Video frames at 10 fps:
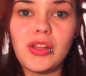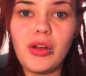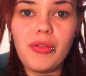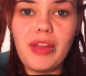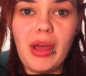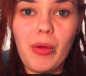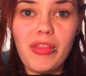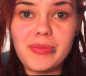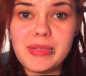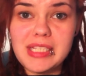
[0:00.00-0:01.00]
you know, that I
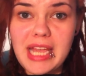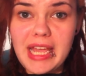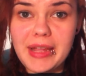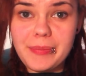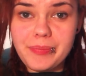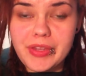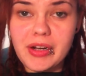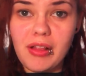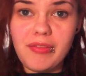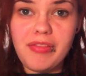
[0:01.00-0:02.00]
want them to take.
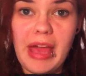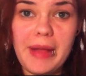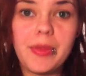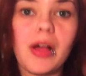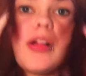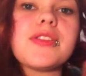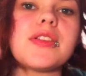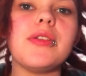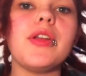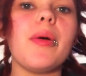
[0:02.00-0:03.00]
And all of that.
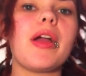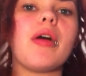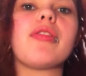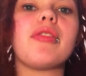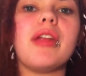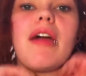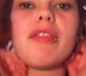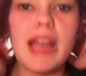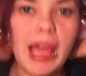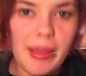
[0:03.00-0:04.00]
Also, you know, I go through and
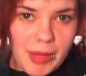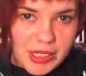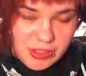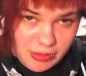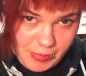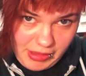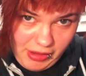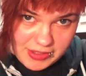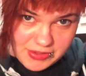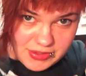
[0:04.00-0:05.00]
every day sure my
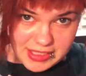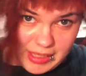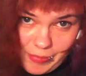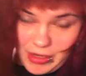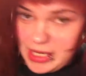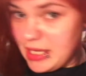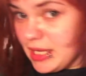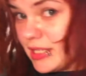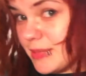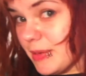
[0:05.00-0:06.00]
locks are
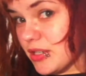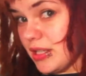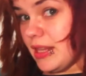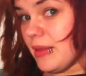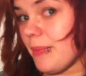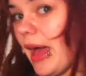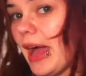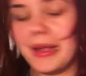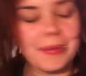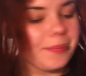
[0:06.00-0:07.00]
separated, especially in the
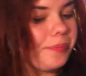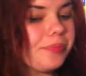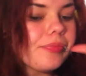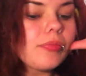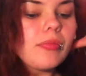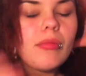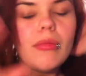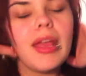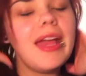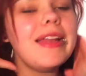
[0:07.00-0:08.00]
back.
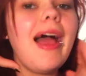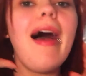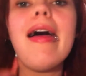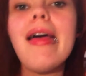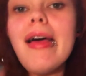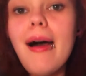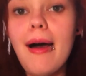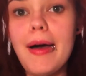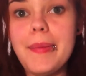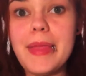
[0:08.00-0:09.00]
And yeah,
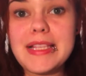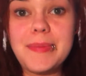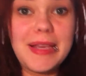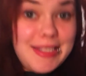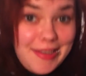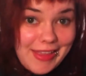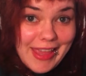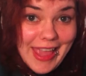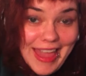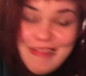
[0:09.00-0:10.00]
that's
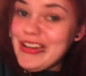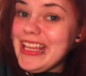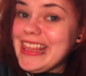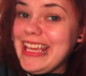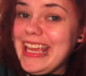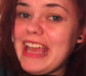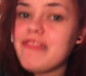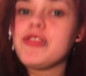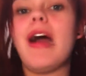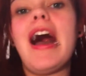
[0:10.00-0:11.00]
basically everything.
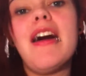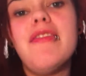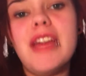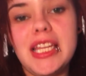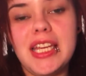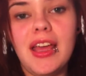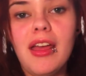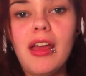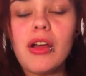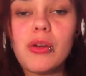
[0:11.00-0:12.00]
If you have any
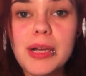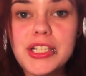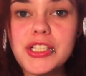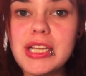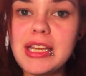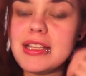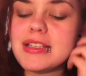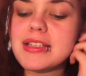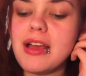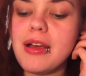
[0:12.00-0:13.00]

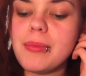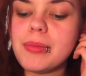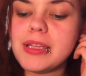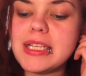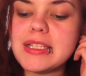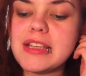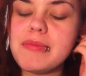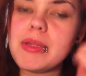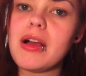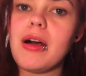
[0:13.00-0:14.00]
questions, please
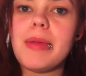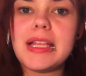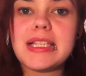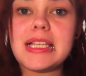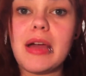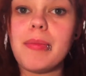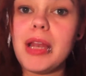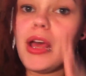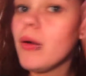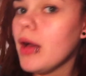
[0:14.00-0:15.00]
leave me comments down
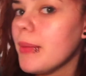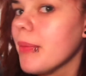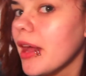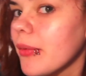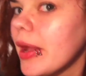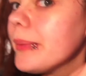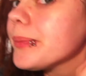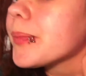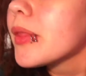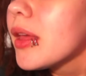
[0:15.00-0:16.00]
below. And by the way,